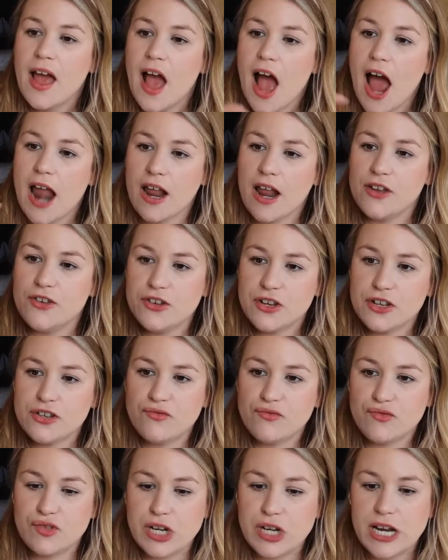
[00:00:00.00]
and i
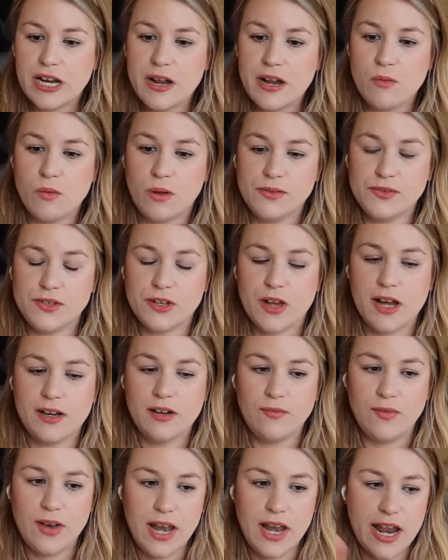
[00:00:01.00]
just really want to kind
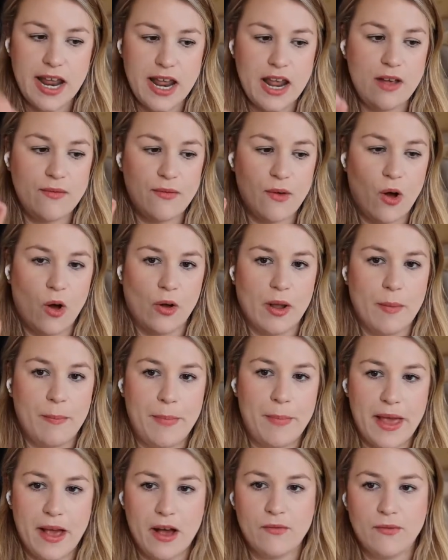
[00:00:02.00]
of leave on a
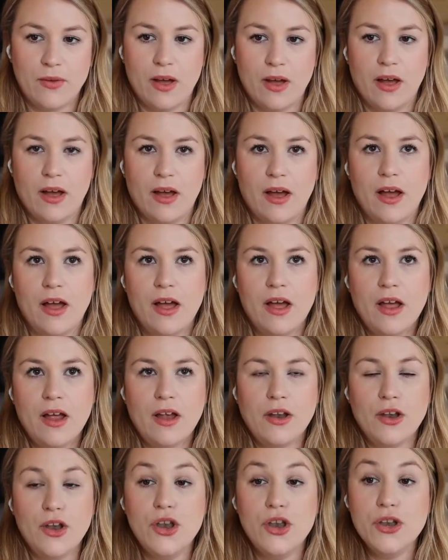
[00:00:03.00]
bit of a
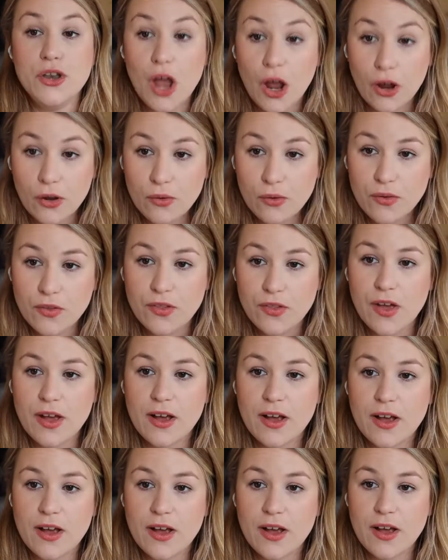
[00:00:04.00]
note that
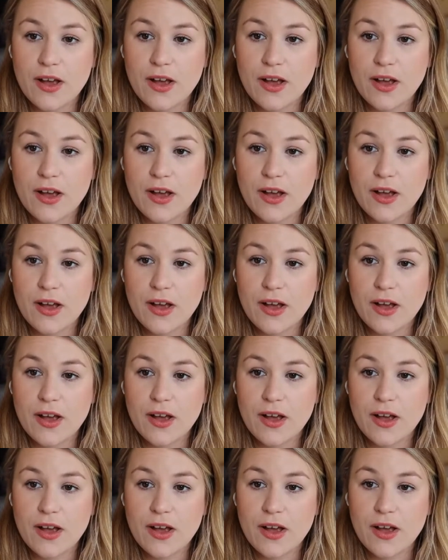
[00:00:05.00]
kind of says that
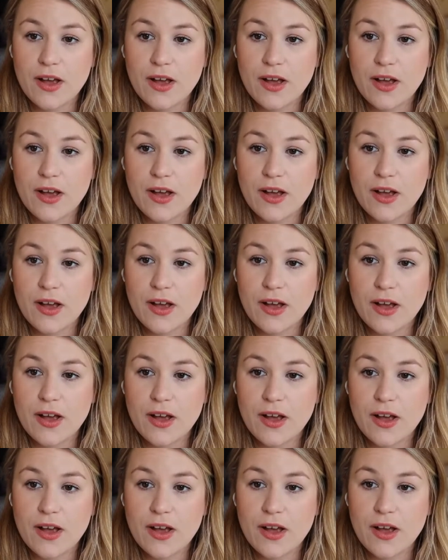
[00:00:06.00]
you know
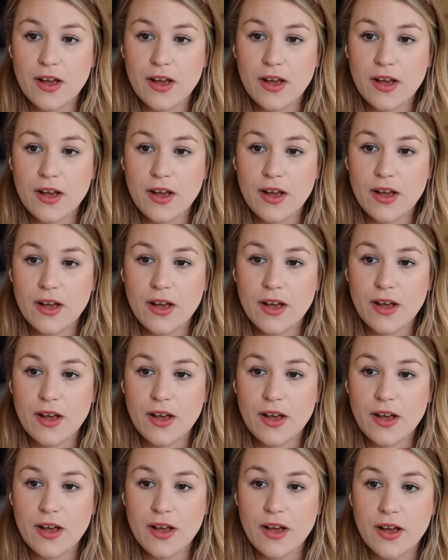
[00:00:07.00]
if you are a
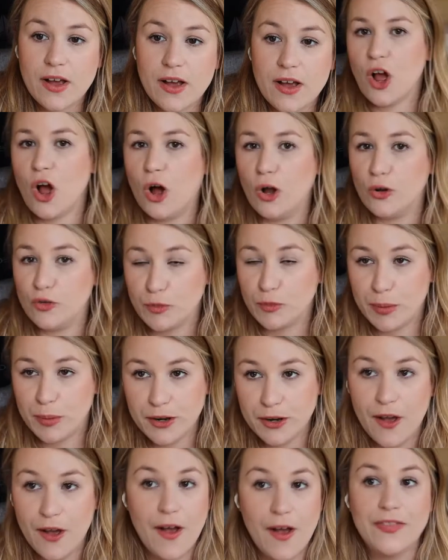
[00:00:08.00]
multi-passionate
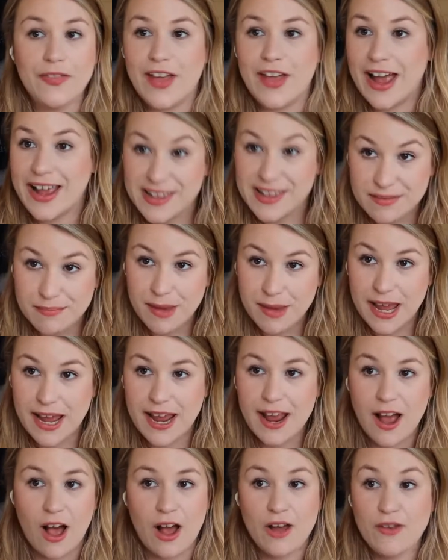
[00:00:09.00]
entrepreneur that is
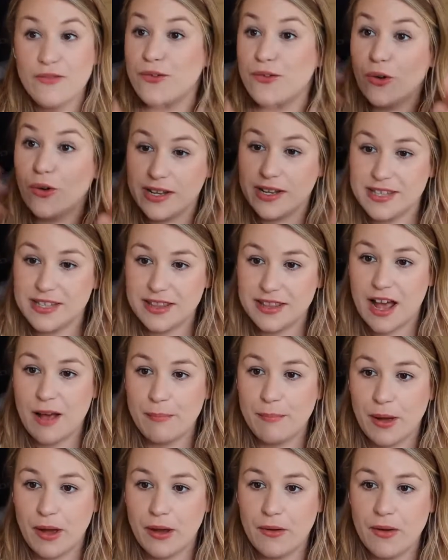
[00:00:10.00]
me i fall into that
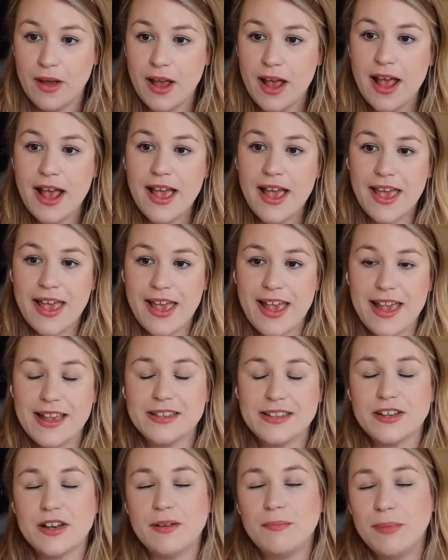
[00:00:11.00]
boat it
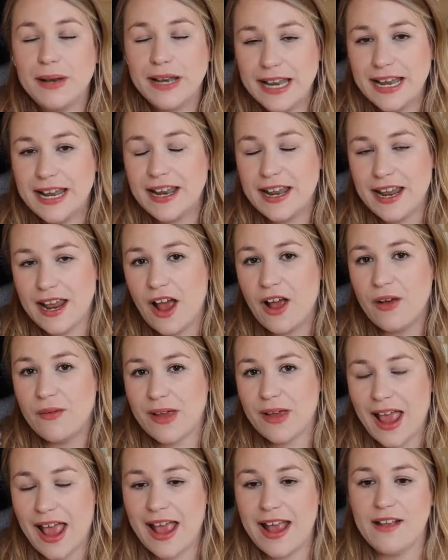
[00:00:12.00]
is completely
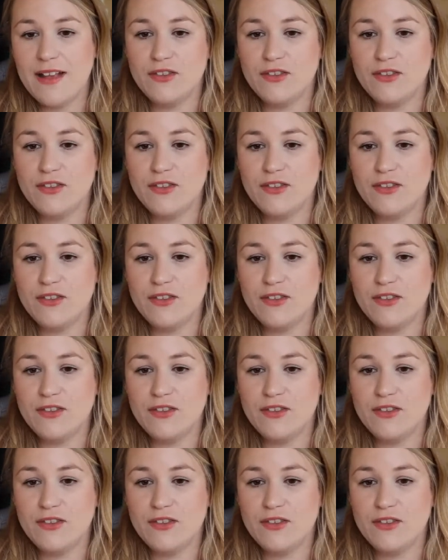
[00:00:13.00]
okay